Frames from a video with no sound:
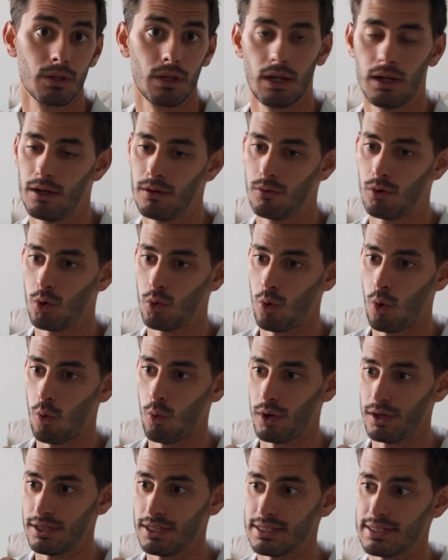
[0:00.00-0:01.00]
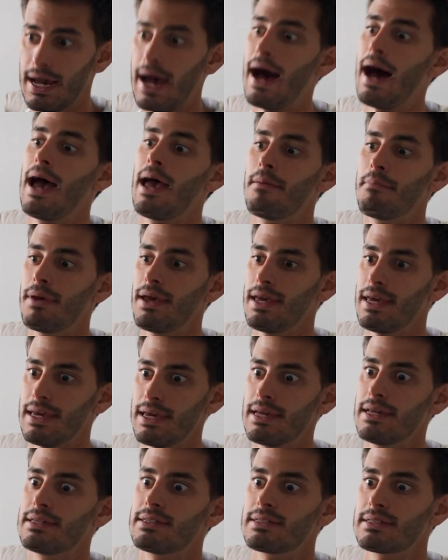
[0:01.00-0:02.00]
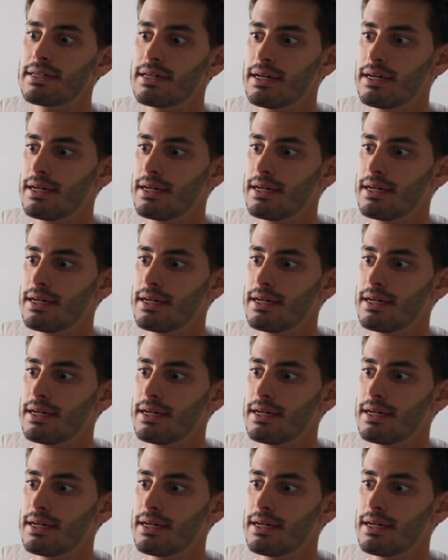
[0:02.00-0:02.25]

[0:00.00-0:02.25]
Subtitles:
or when the time is